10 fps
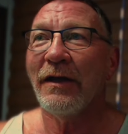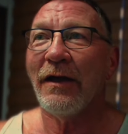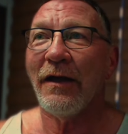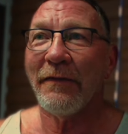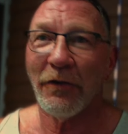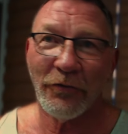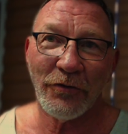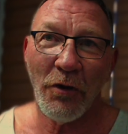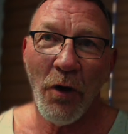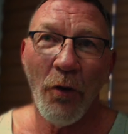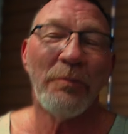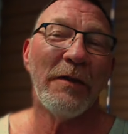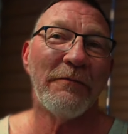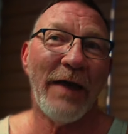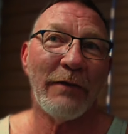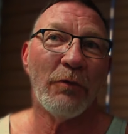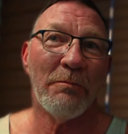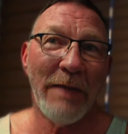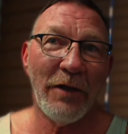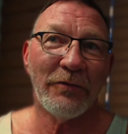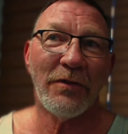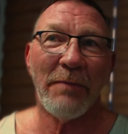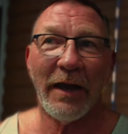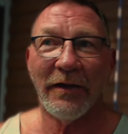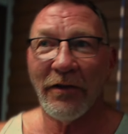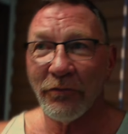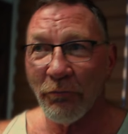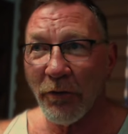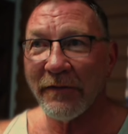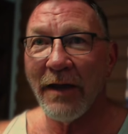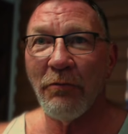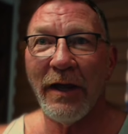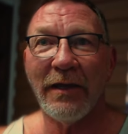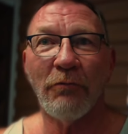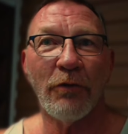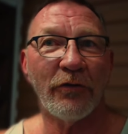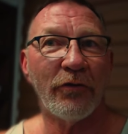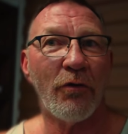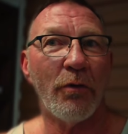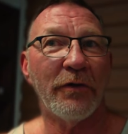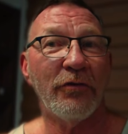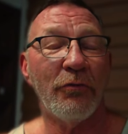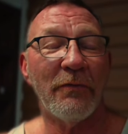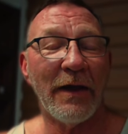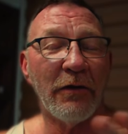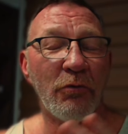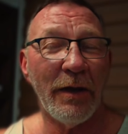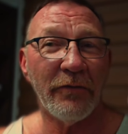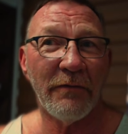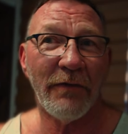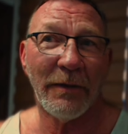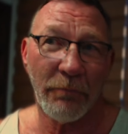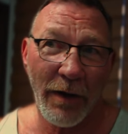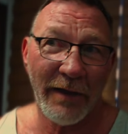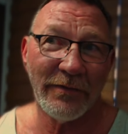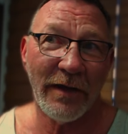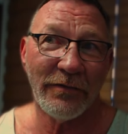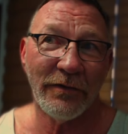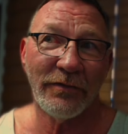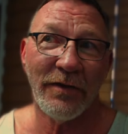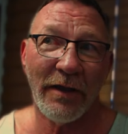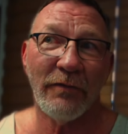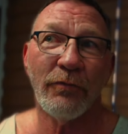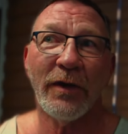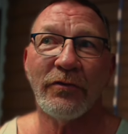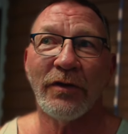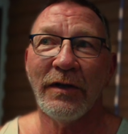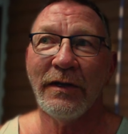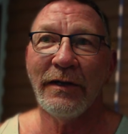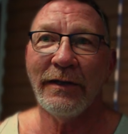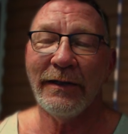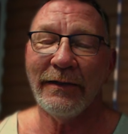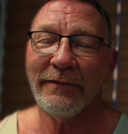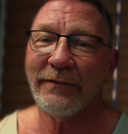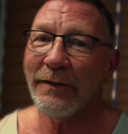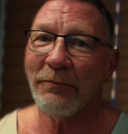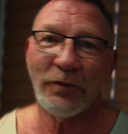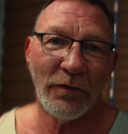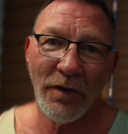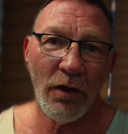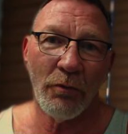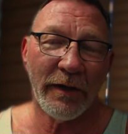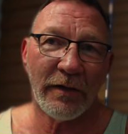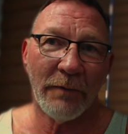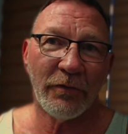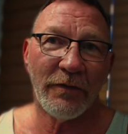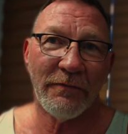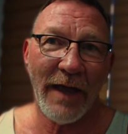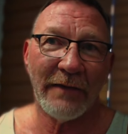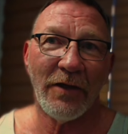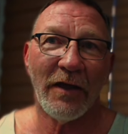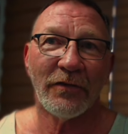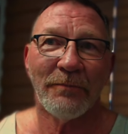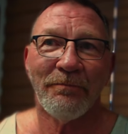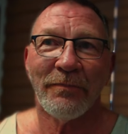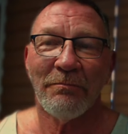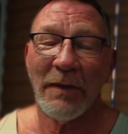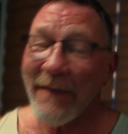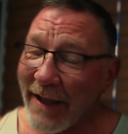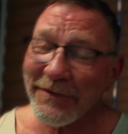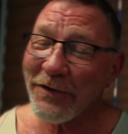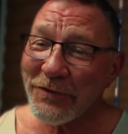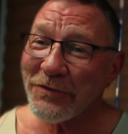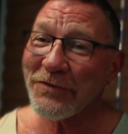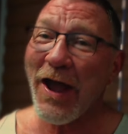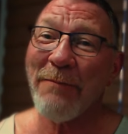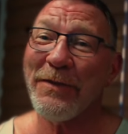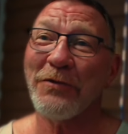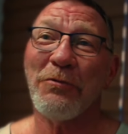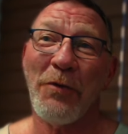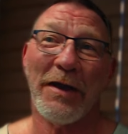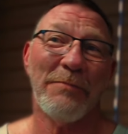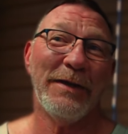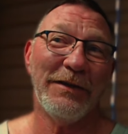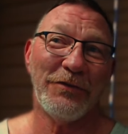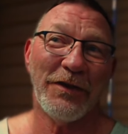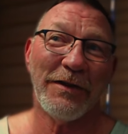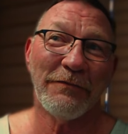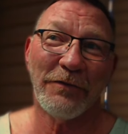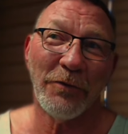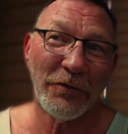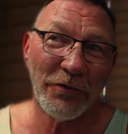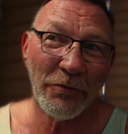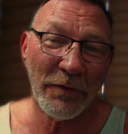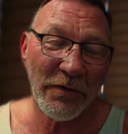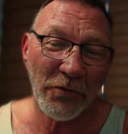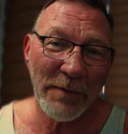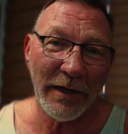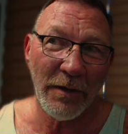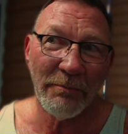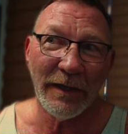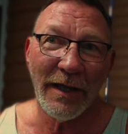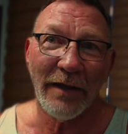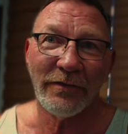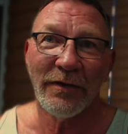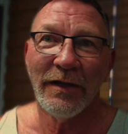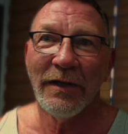There is no hope that fat will melt. The body doesn't work that way. It works according to very well-defined processes, none of which he seems to know when it comes to fat loss. But that doesn't stop this wannabe shit influencer with his made-up BS.